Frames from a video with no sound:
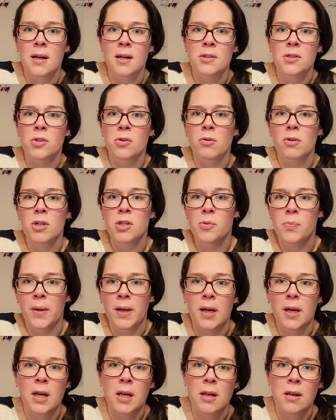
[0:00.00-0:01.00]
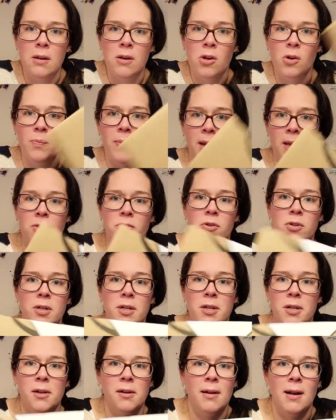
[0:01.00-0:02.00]
a storage bin in your pantry or
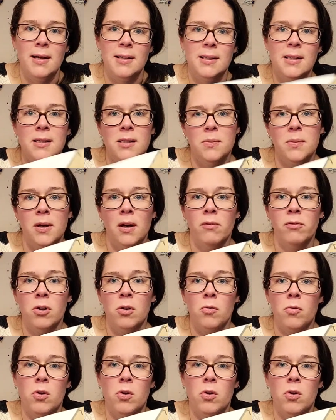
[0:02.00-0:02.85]
your closet to be covered in